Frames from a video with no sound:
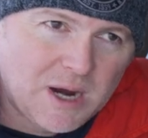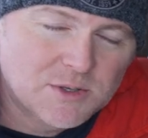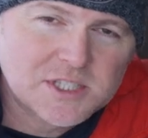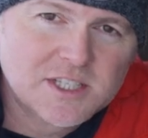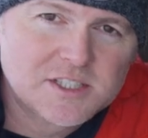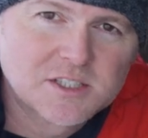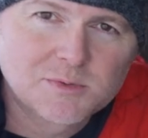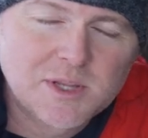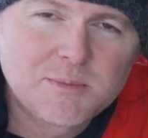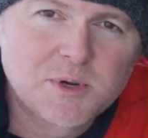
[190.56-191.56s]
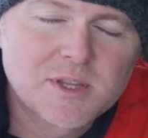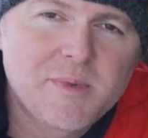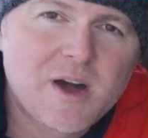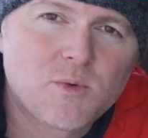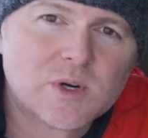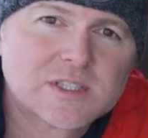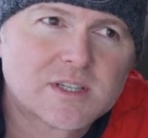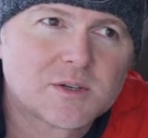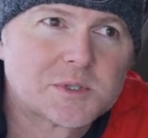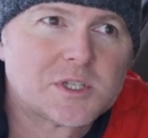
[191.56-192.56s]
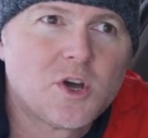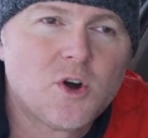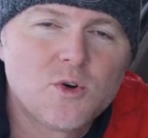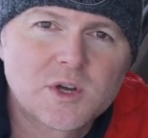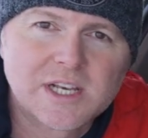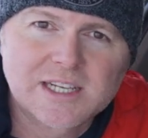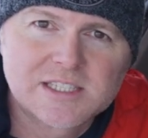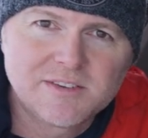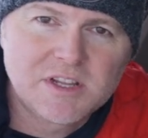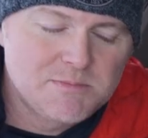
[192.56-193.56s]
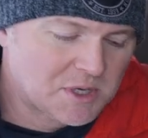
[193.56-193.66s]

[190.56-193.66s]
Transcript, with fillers: power stations when they put them out was that there was no connectivity